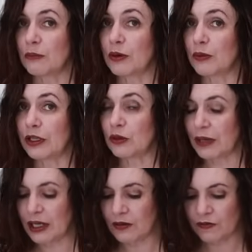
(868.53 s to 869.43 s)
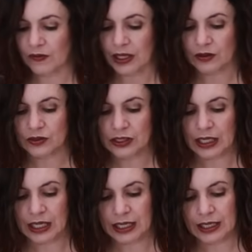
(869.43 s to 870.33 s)
but what you might have found
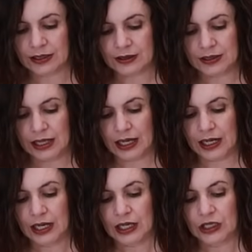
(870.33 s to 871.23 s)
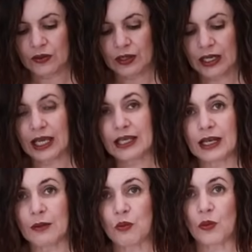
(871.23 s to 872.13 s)
is that you can end
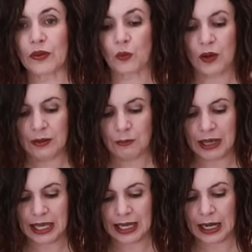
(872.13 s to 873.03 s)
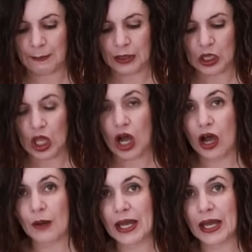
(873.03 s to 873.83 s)
up with one big blob,